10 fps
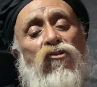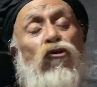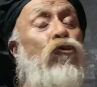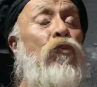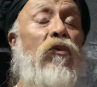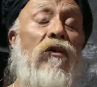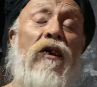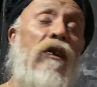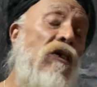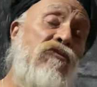truthful
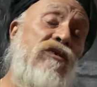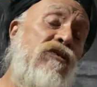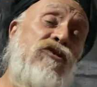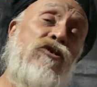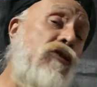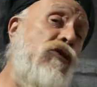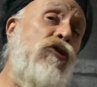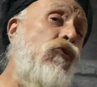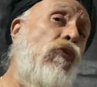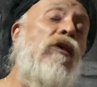and how sincere
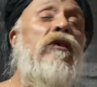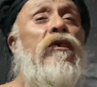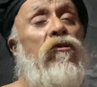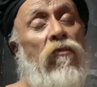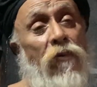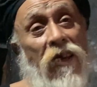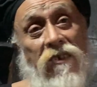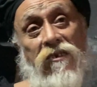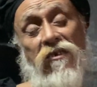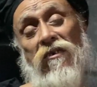you were in your practice,